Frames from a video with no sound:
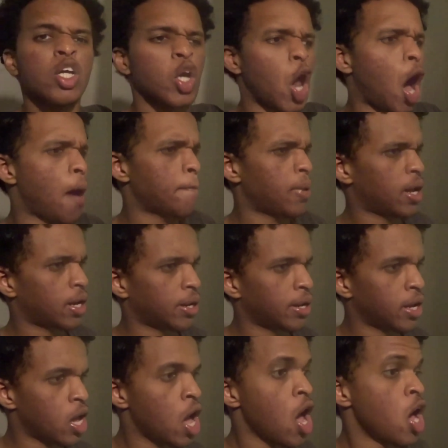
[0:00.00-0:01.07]
Nah, man.
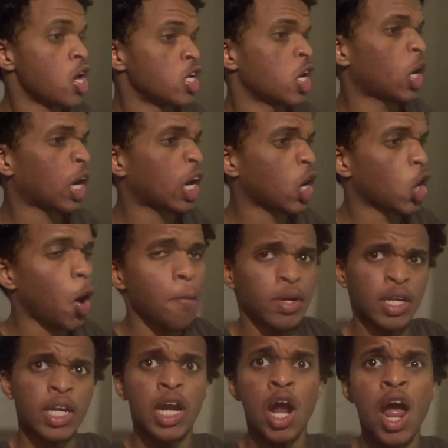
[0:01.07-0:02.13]
You're not gonna come in here
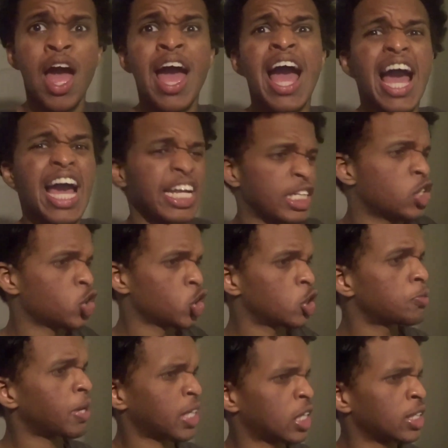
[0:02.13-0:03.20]
and disrespect us
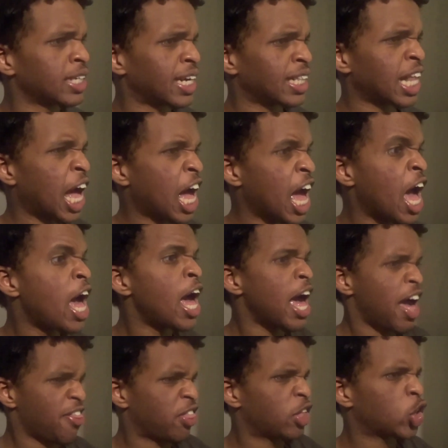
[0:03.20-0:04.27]
like that. I think
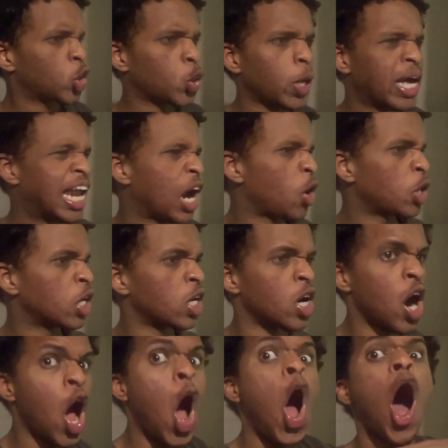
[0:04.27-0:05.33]
you can get out here
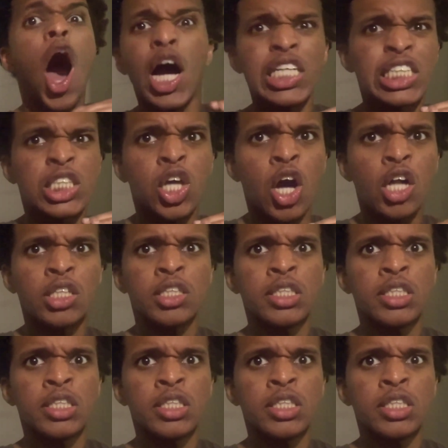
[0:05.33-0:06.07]
untouched.